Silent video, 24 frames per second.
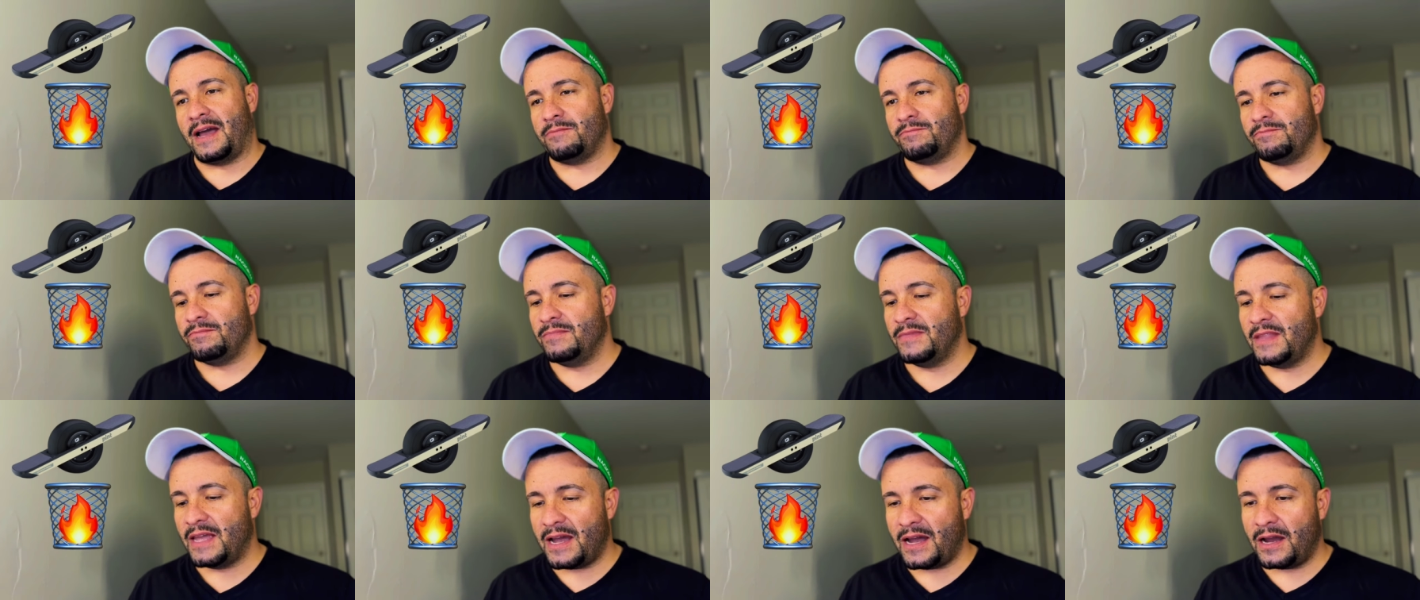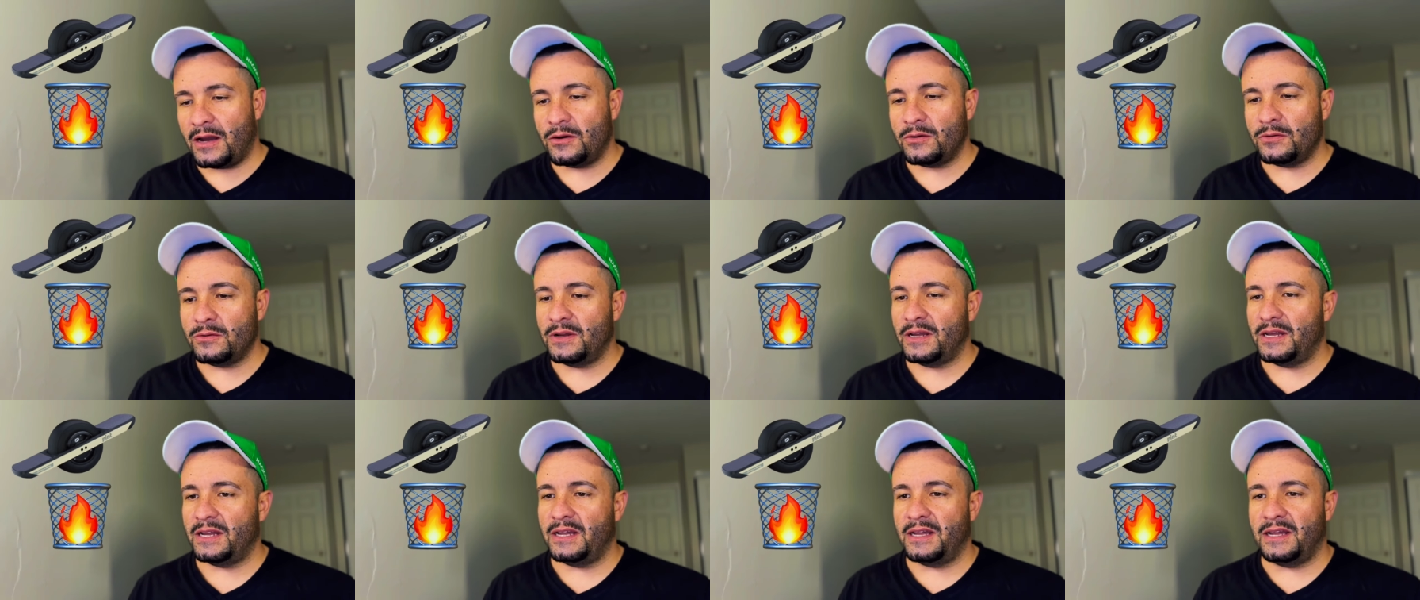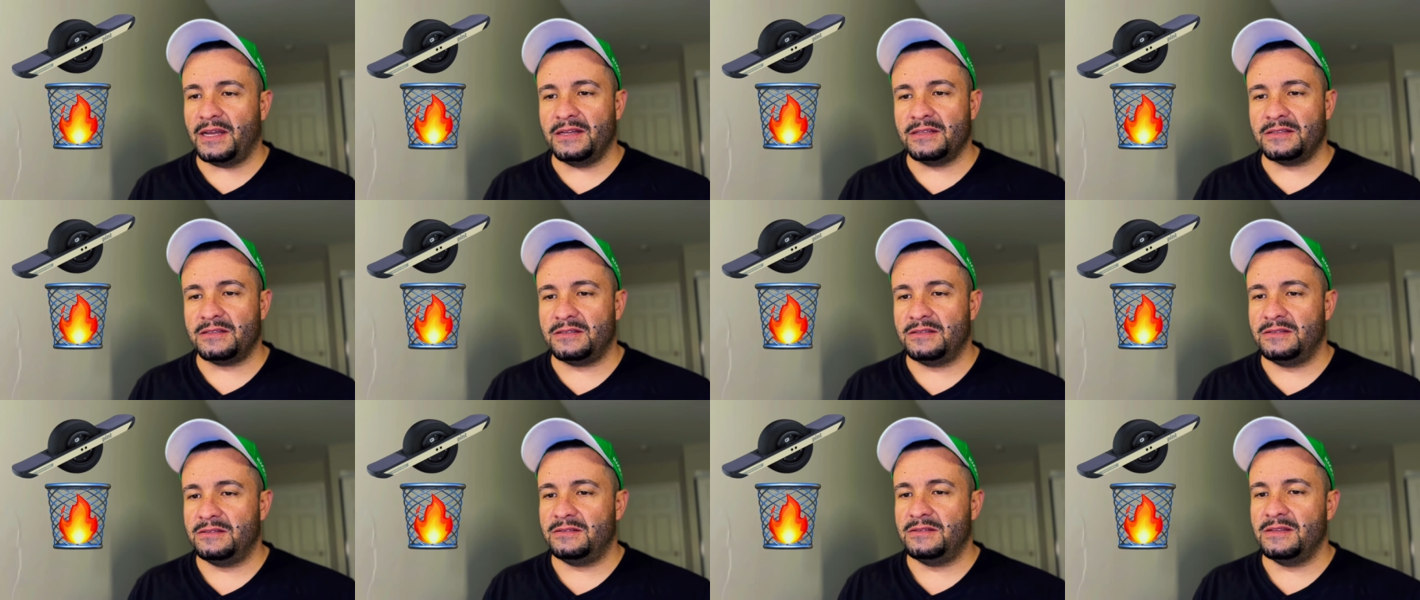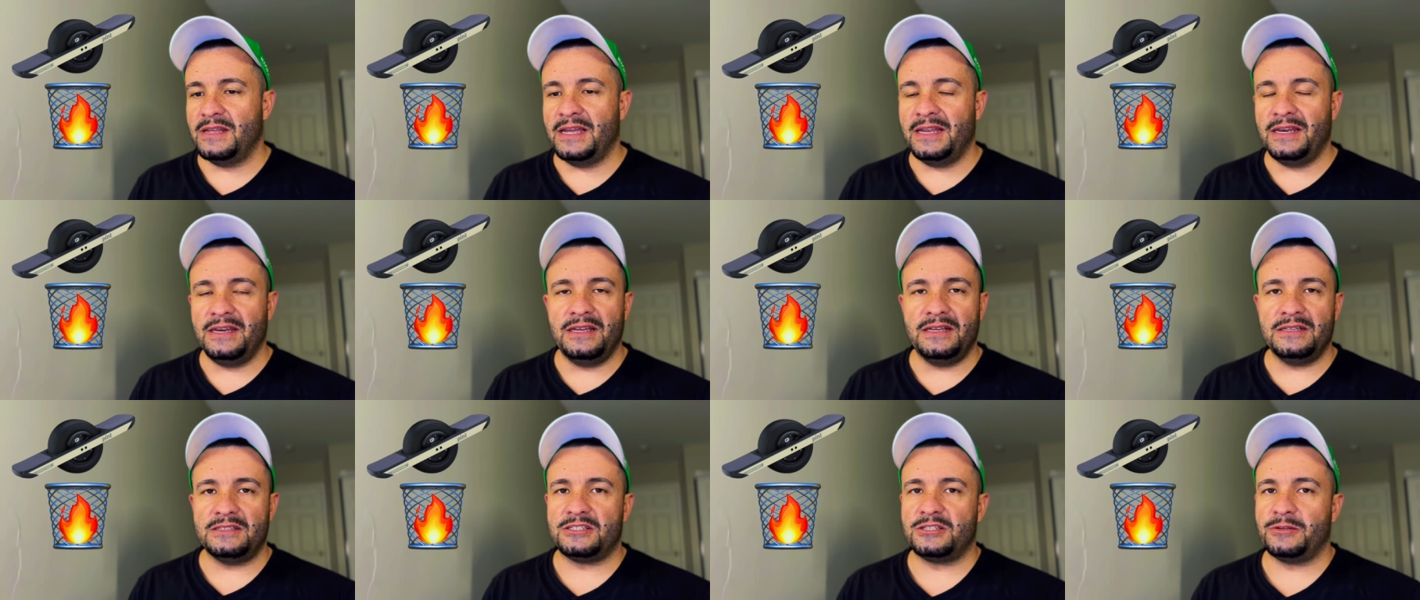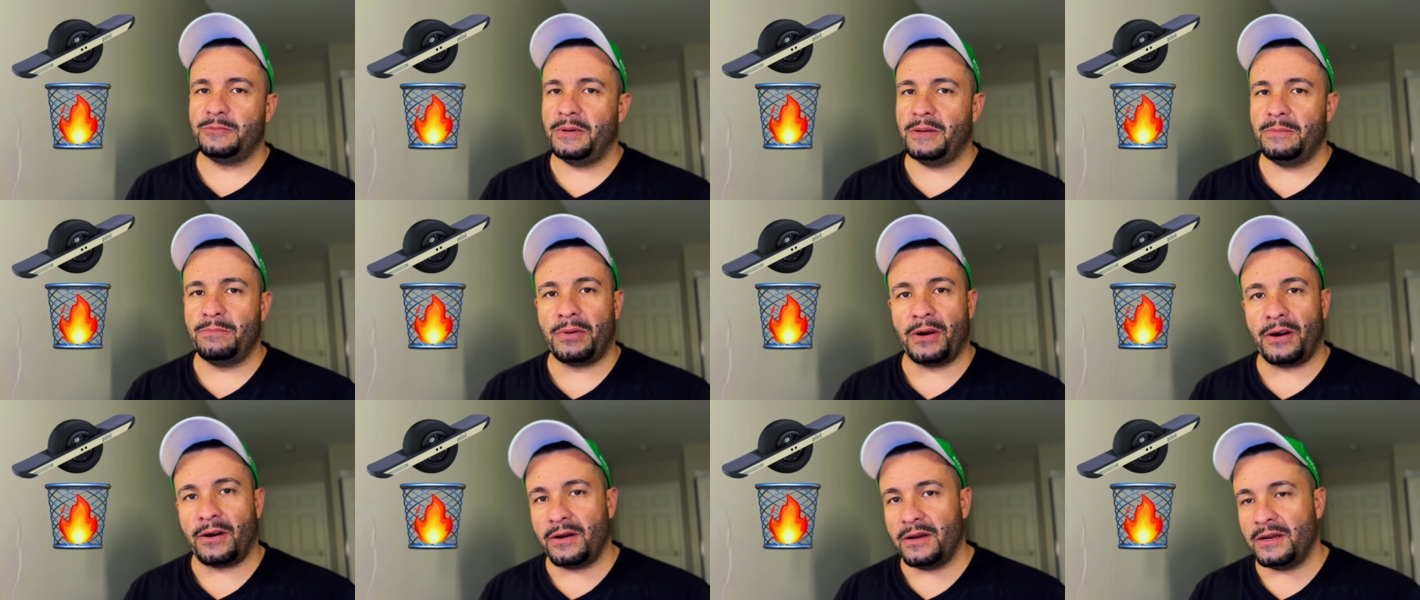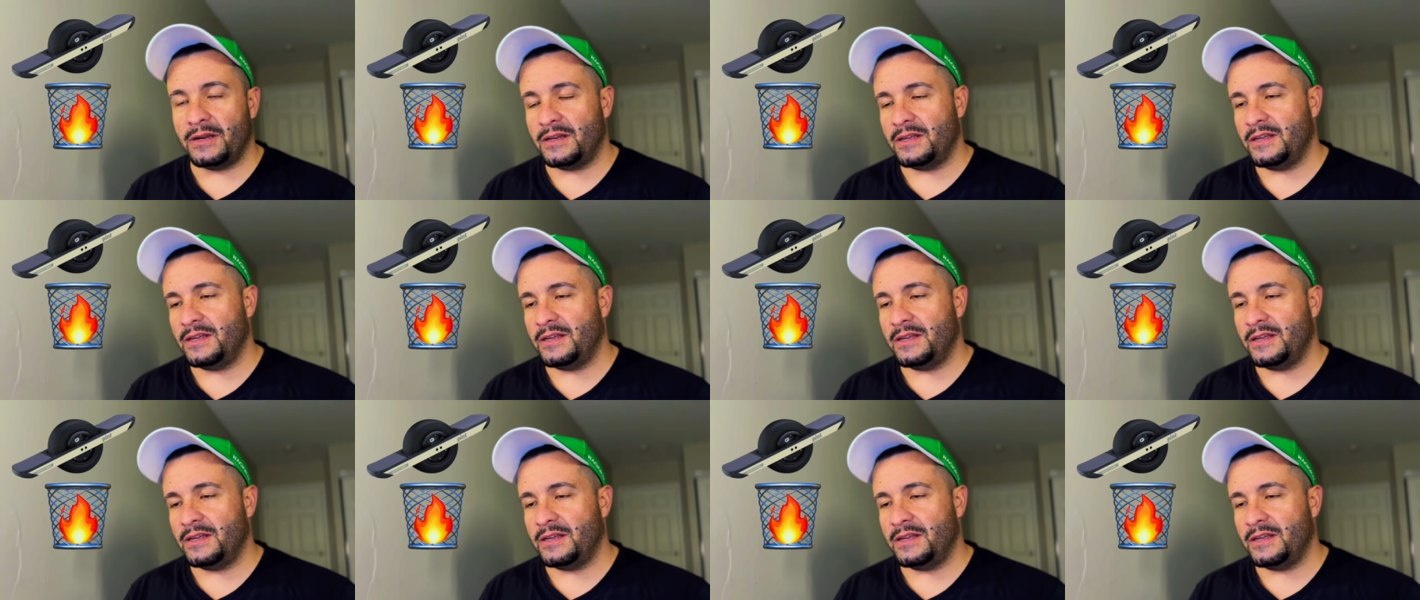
now it it needs to be buried.